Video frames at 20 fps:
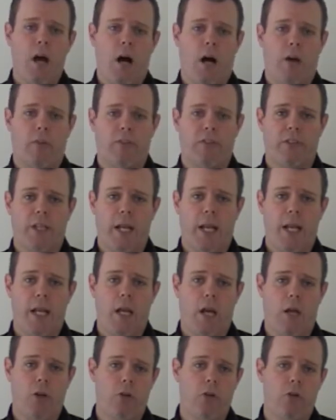of
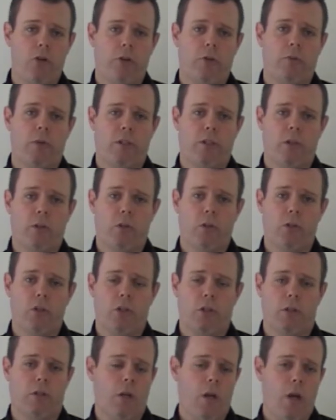setting a New Year's
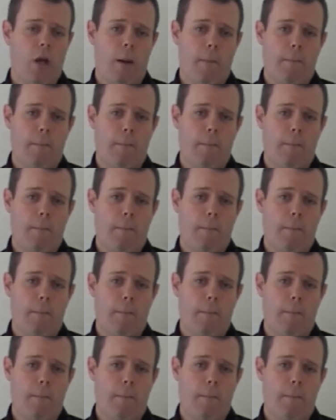resolution,